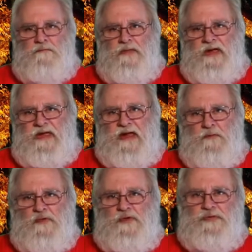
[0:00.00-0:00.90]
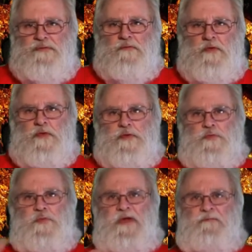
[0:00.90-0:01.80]
my cameras, or to
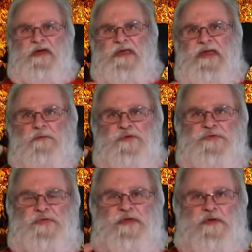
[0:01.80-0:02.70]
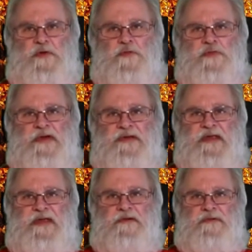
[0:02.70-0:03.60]
run my cameras so they don't run
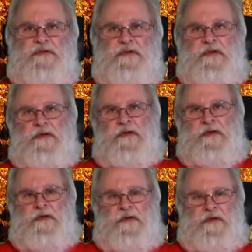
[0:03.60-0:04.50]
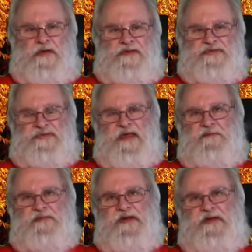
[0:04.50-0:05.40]
down at the
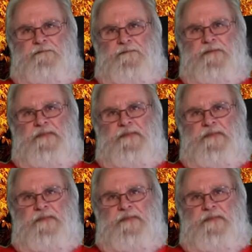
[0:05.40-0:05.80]
same time,